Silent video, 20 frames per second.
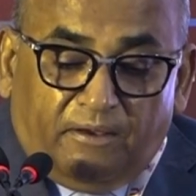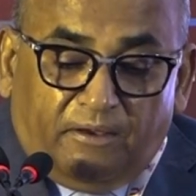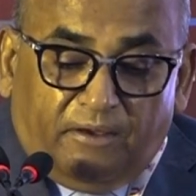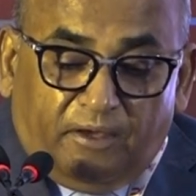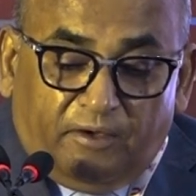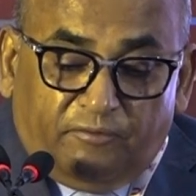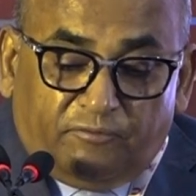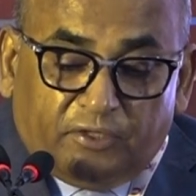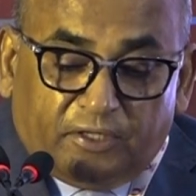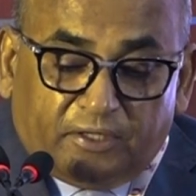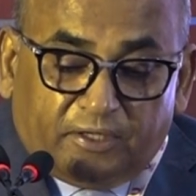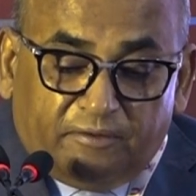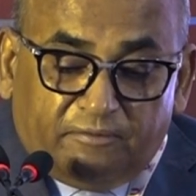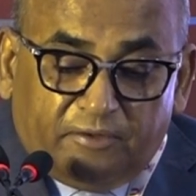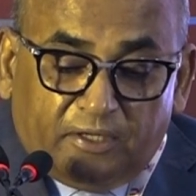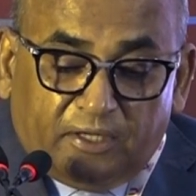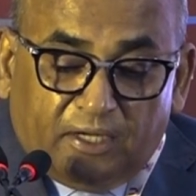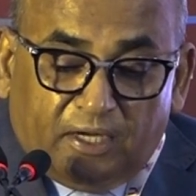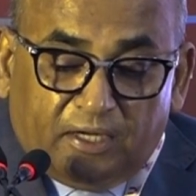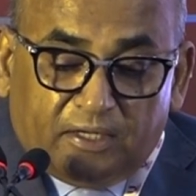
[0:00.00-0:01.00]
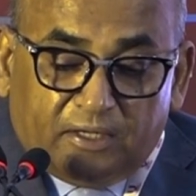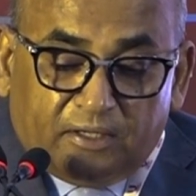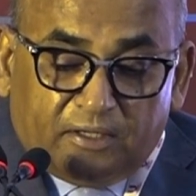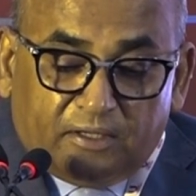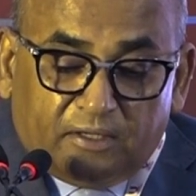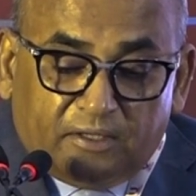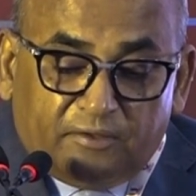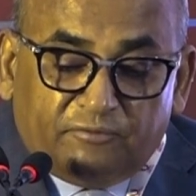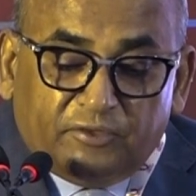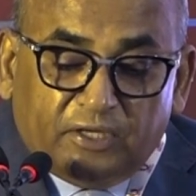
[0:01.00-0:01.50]
If
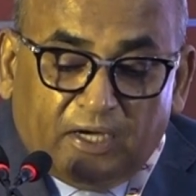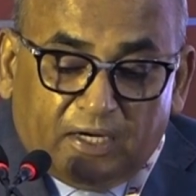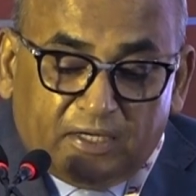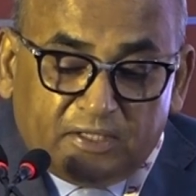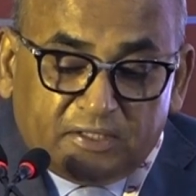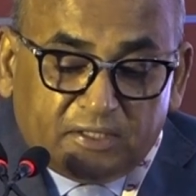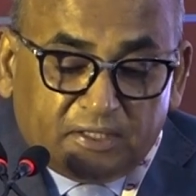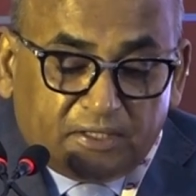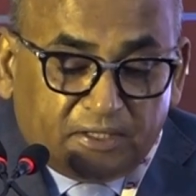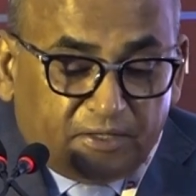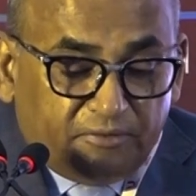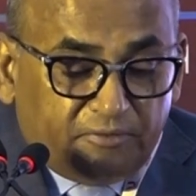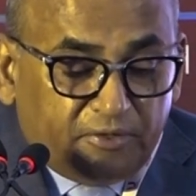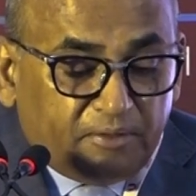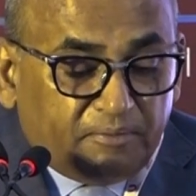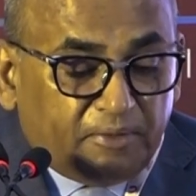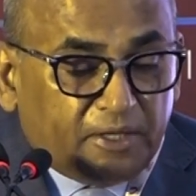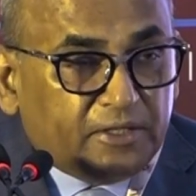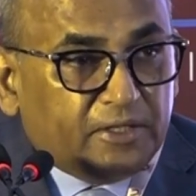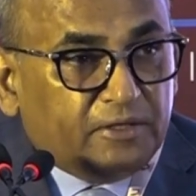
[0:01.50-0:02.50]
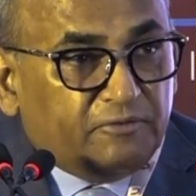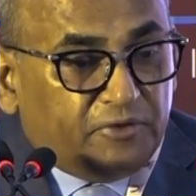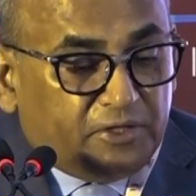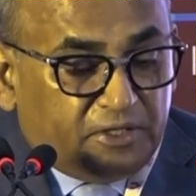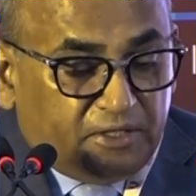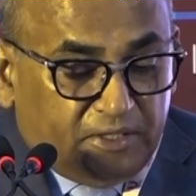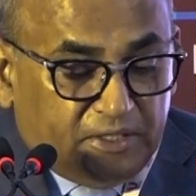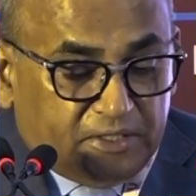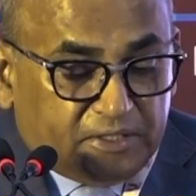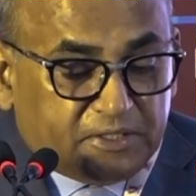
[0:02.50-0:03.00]
the answer given by the
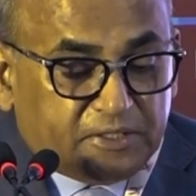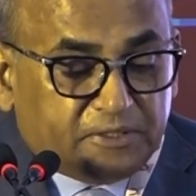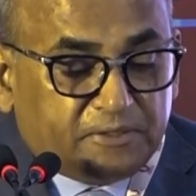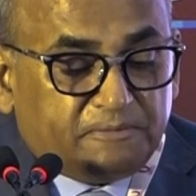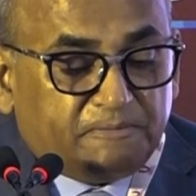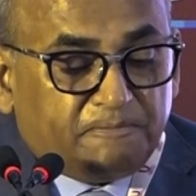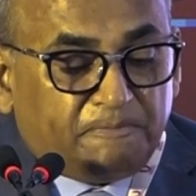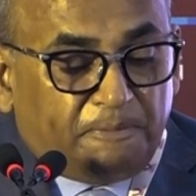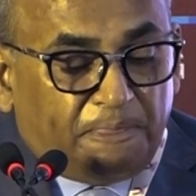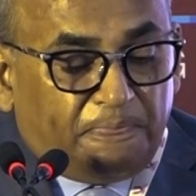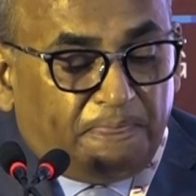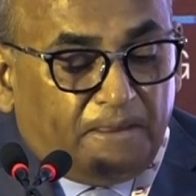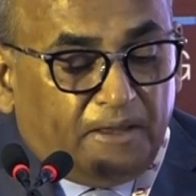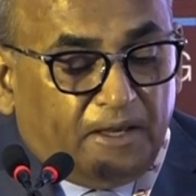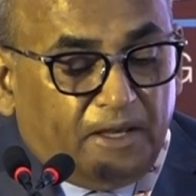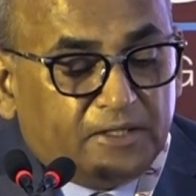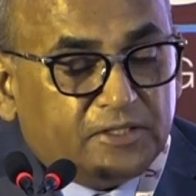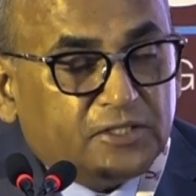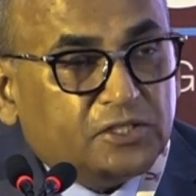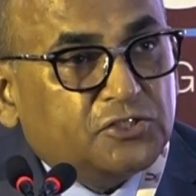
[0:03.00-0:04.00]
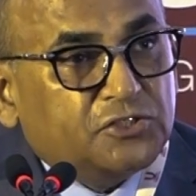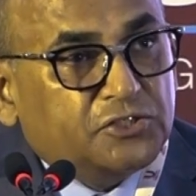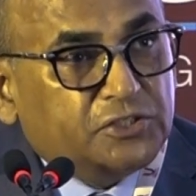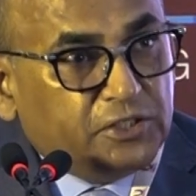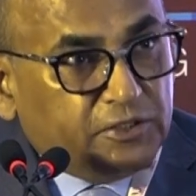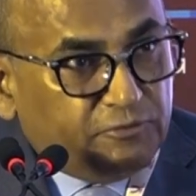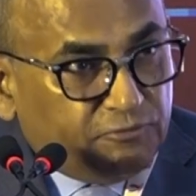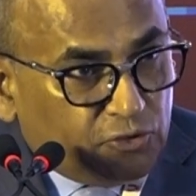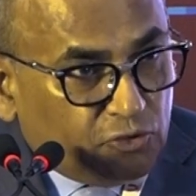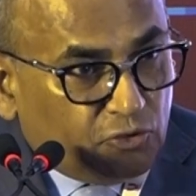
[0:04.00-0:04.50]
witness has
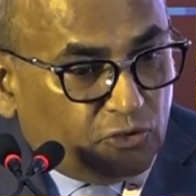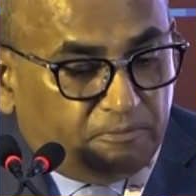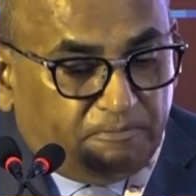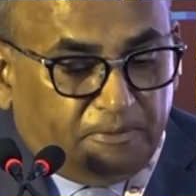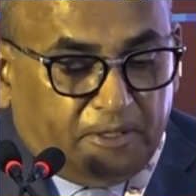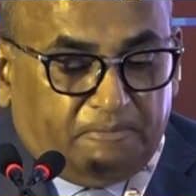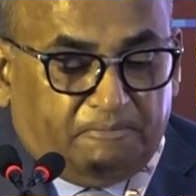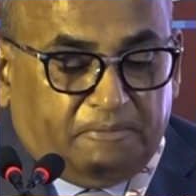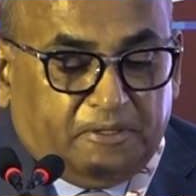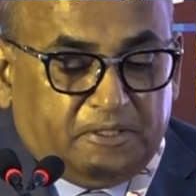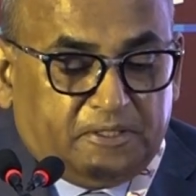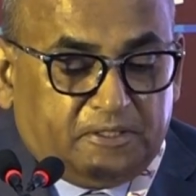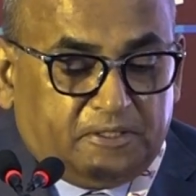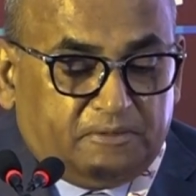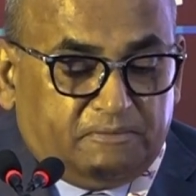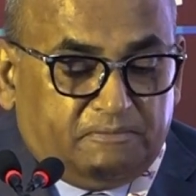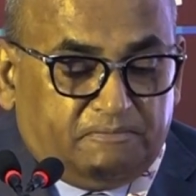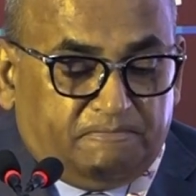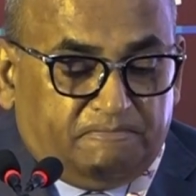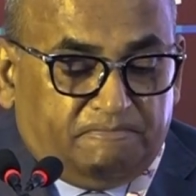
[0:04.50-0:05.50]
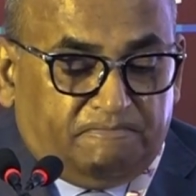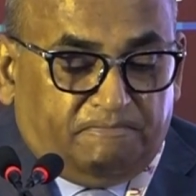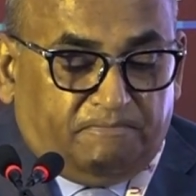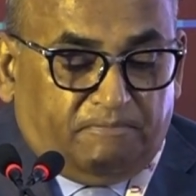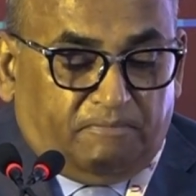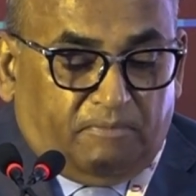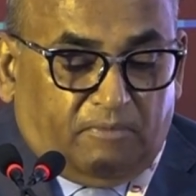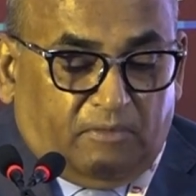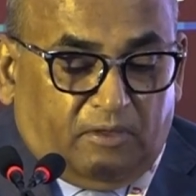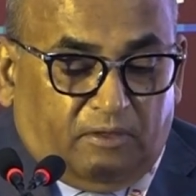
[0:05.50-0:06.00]
achieved your purpose,
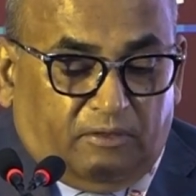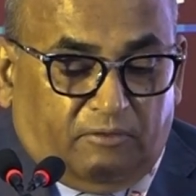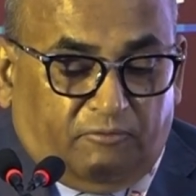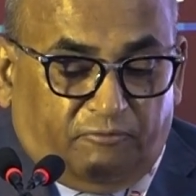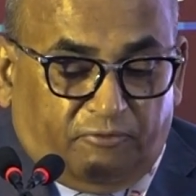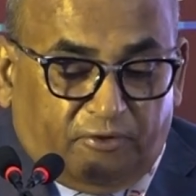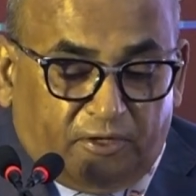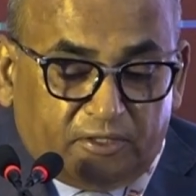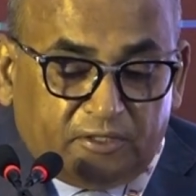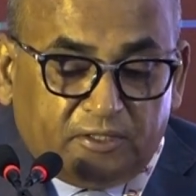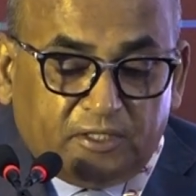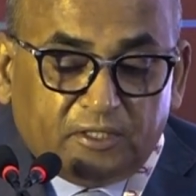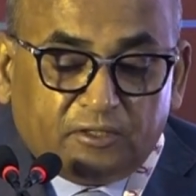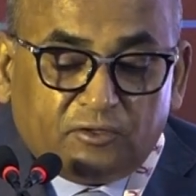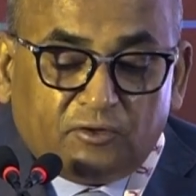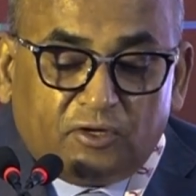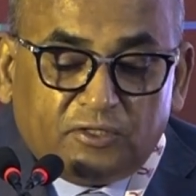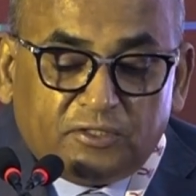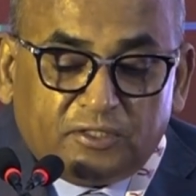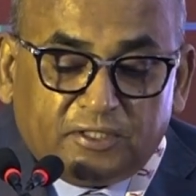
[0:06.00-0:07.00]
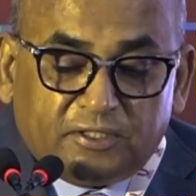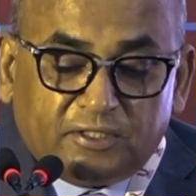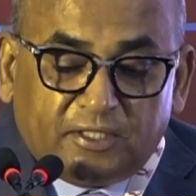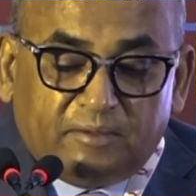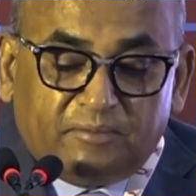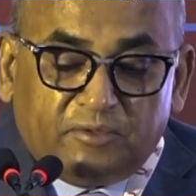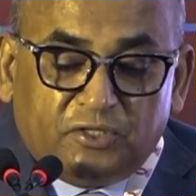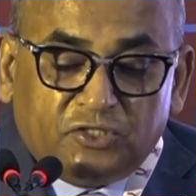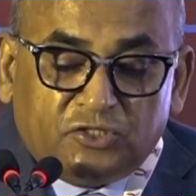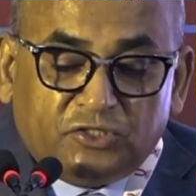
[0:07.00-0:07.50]
further
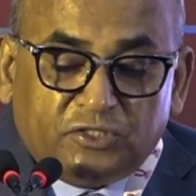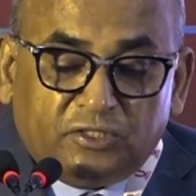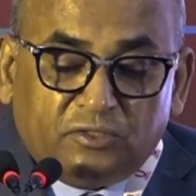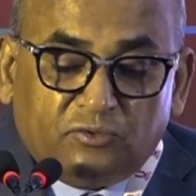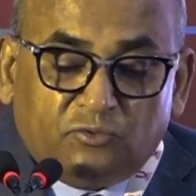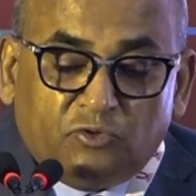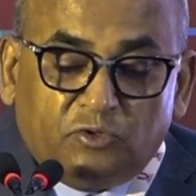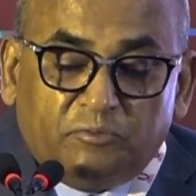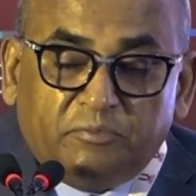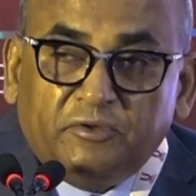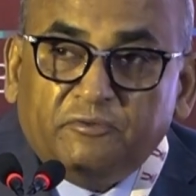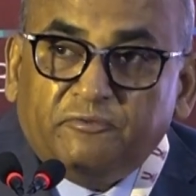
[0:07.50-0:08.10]
cross-examination could be